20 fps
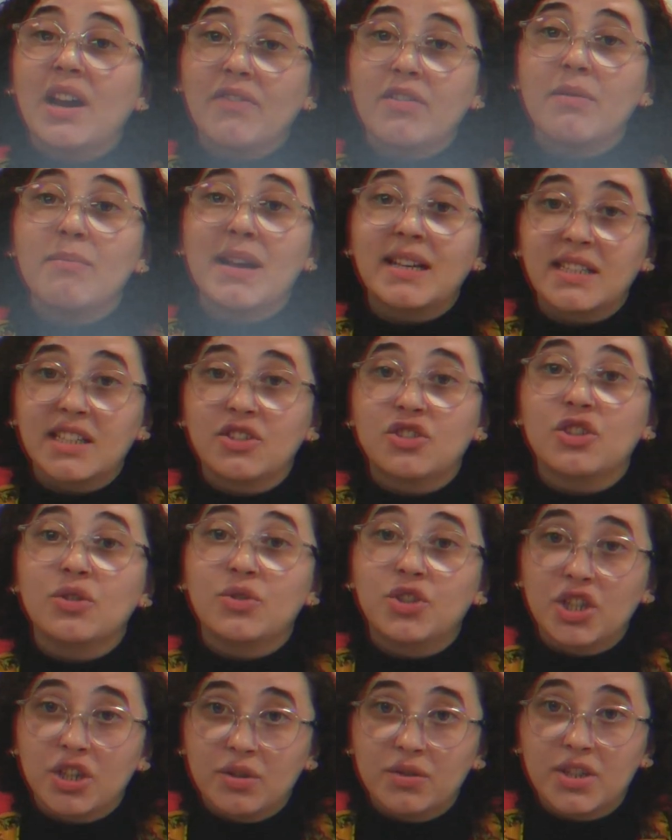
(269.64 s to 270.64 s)
message you
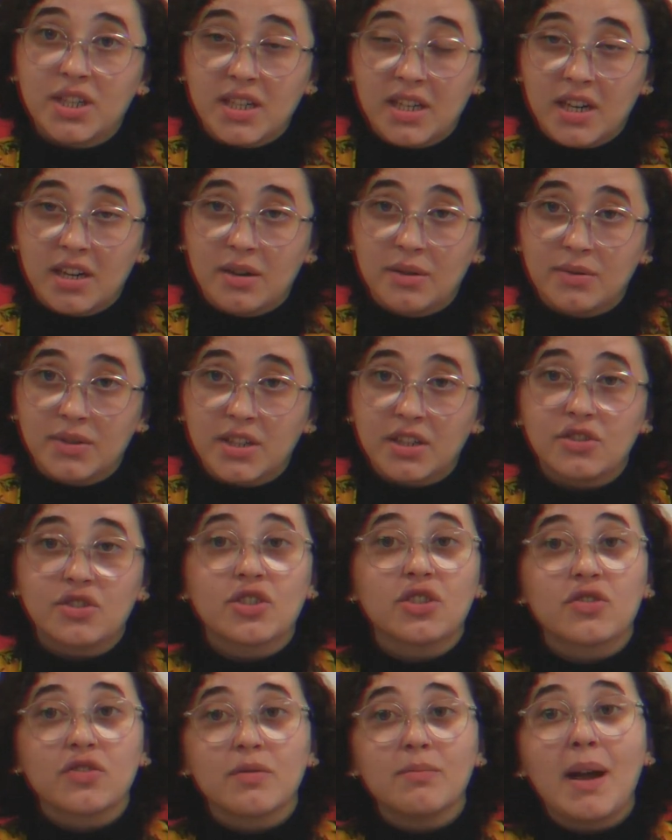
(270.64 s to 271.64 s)
choose to use,
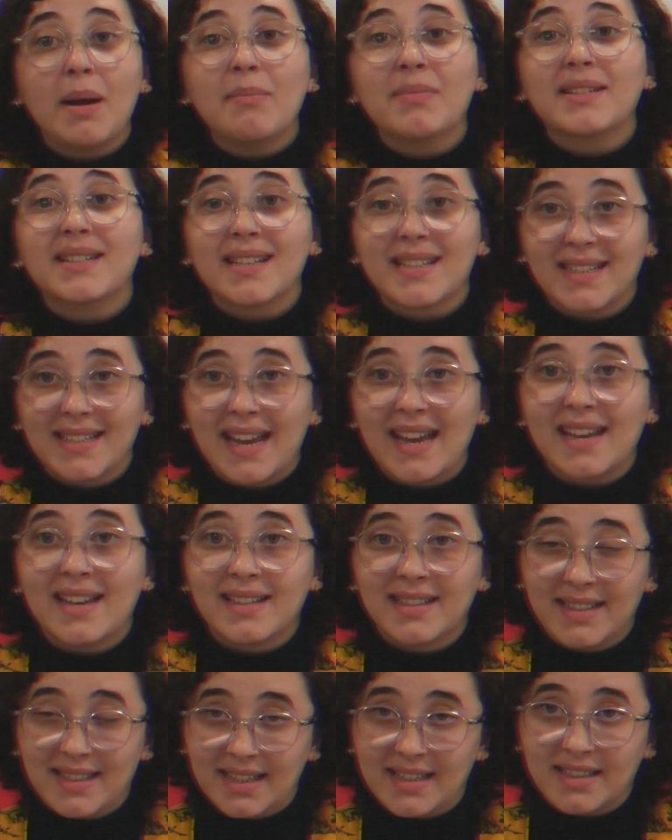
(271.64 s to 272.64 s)
just remember to stay
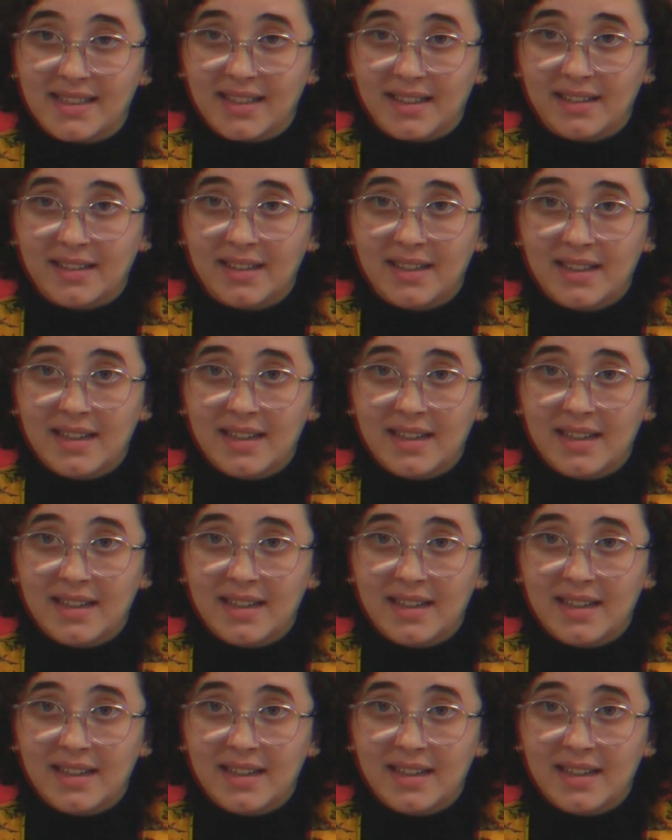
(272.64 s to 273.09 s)
consistent,